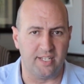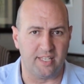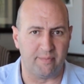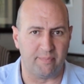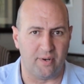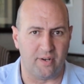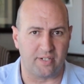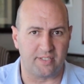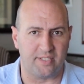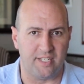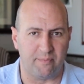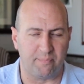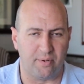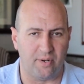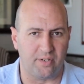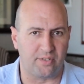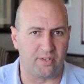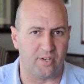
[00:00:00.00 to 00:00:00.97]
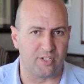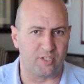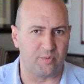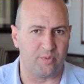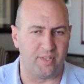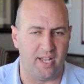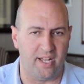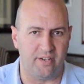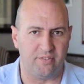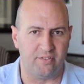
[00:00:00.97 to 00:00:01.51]
In the Box Seat podcast
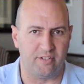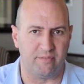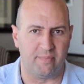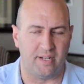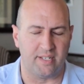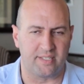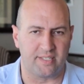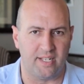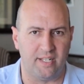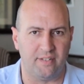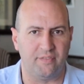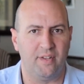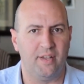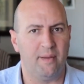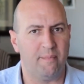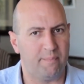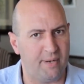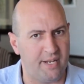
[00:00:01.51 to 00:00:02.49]
with Andrew and myself,